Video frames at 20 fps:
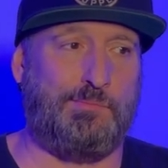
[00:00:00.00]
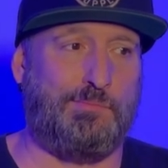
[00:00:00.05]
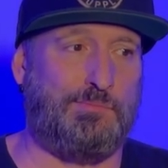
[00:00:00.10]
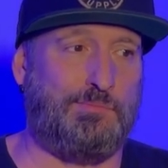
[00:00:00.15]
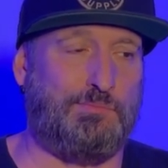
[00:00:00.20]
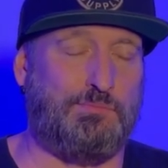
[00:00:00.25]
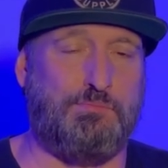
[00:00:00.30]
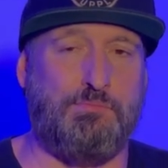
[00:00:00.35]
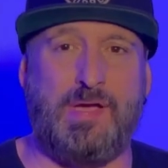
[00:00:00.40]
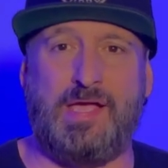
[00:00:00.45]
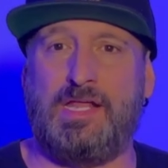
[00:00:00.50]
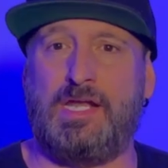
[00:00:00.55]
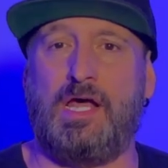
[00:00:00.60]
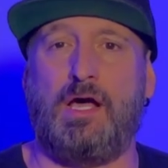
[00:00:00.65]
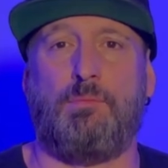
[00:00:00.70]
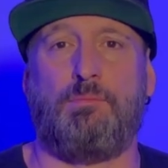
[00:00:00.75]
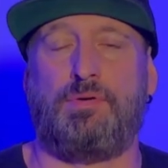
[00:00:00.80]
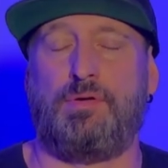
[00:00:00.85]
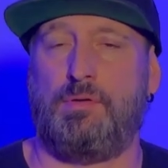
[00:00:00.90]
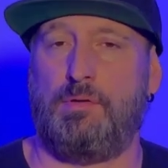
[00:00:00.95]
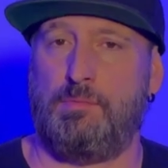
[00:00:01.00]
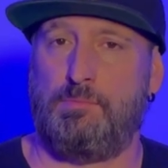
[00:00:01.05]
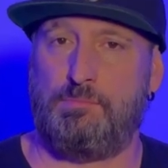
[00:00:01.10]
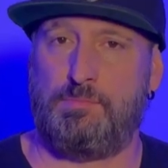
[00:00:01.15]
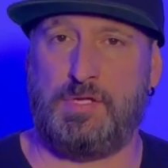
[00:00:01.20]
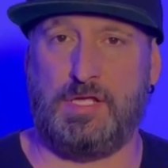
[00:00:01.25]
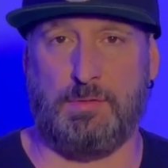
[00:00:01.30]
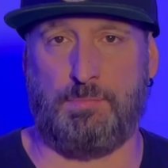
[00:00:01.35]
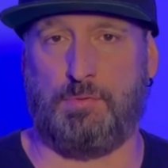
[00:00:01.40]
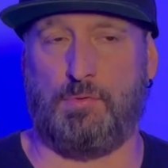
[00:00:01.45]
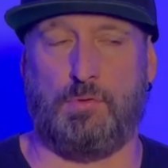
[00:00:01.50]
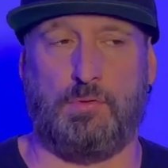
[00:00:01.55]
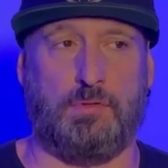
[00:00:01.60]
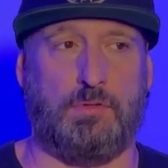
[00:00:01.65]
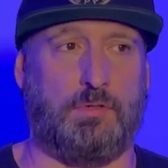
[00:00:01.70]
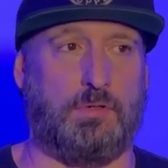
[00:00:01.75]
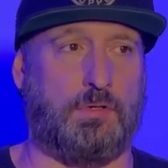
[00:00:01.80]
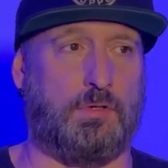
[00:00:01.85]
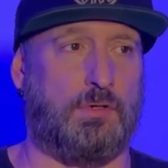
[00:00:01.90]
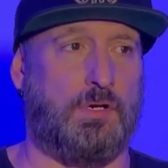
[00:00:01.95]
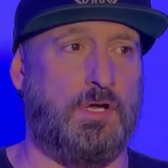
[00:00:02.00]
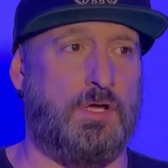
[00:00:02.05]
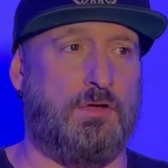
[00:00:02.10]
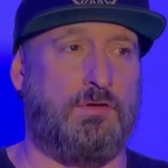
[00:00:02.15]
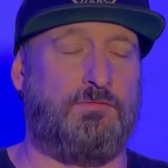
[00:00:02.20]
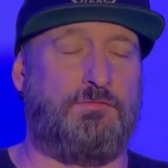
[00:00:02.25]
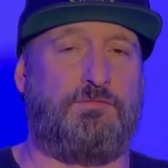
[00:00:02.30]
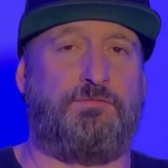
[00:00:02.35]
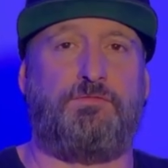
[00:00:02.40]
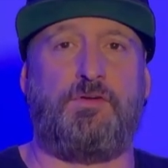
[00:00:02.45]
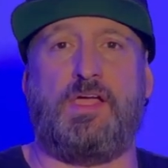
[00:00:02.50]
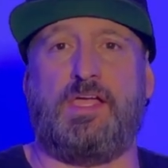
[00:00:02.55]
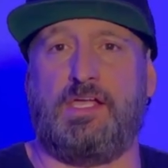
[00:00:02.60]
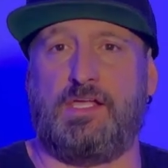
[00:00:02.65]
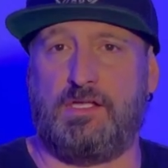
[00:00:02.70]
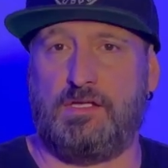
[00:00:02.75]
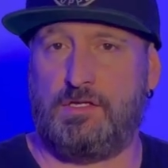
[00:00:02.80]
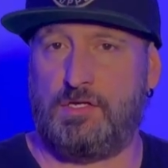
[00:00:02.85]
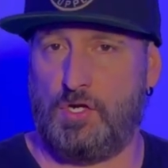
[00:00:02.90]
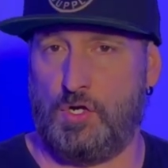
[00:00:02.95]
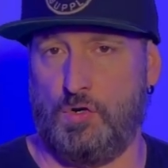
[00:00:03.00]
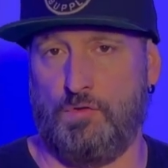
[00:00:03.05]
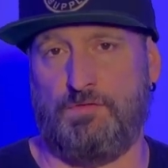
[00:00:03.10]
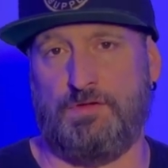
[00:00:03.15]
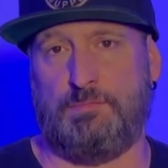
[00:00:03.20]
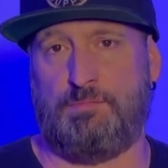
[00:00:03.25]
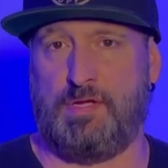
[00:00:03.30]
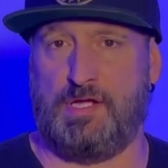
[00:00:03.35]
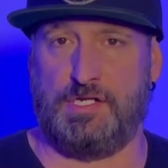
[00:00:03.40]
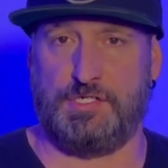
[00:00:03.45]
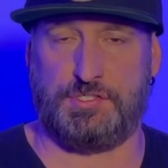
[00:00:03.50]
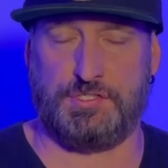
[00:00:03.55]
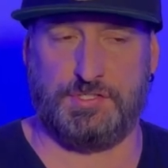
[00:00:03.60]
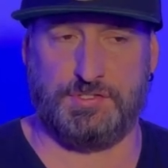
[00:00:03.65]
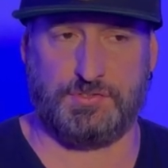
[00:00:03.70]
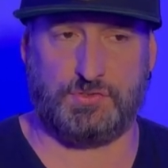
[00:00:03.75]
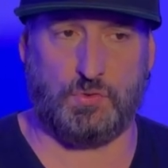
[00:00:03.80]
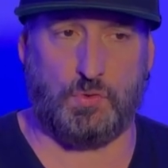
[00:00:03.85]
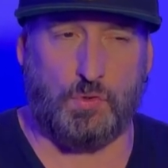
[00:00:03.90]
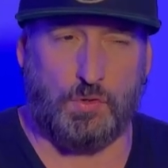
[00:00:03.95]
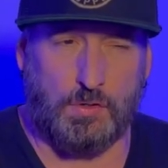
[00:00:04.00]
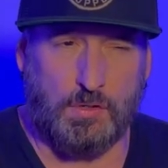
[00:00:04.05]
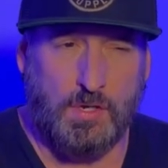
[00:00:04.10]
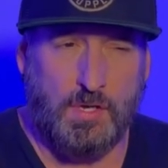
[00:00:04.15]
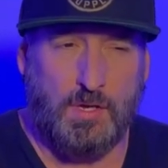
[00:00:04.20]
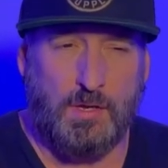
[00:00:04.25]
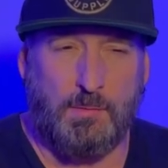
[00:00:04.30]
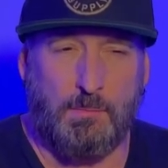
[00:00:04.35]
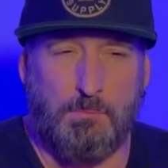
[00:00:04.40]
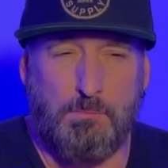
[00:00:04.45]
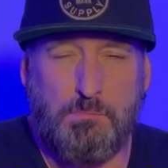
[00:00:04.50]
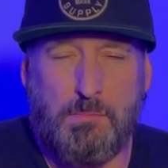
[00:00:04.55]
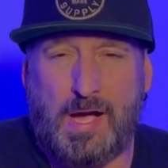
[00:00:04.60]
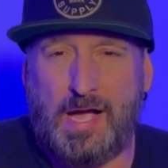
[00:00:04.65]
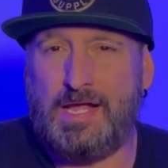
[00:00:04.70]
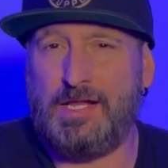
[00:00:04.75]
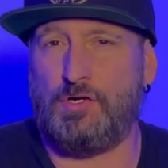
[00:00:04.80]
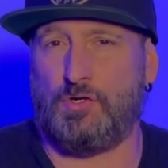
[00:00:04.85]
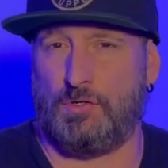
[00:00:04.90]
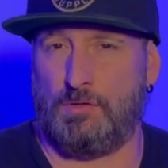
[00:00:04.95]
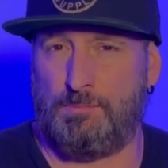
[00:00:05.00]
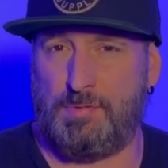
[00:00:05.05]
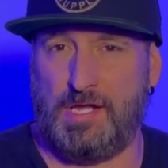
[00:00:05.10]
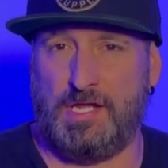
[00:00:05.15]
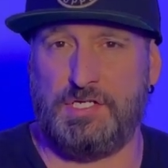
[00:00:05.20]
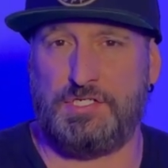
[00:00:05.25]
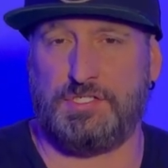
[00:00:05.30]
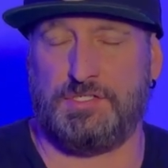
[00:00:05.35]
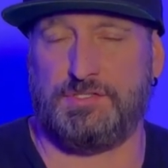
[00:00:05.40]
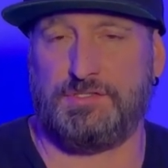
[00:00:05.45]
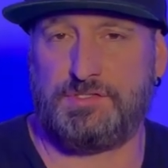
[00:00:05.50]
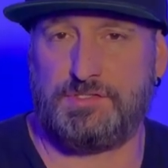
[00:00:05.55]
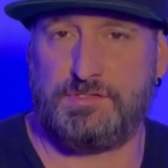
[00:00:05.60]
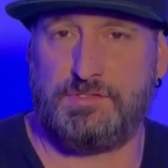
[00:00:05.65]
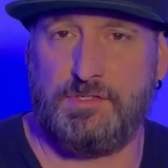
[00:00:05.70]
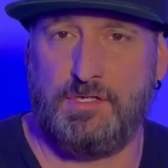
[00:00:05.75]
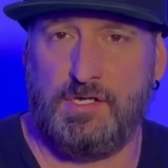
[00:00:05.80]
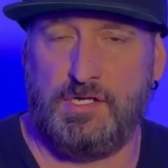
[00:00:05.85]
made up people or fake COVID patients or minor patients.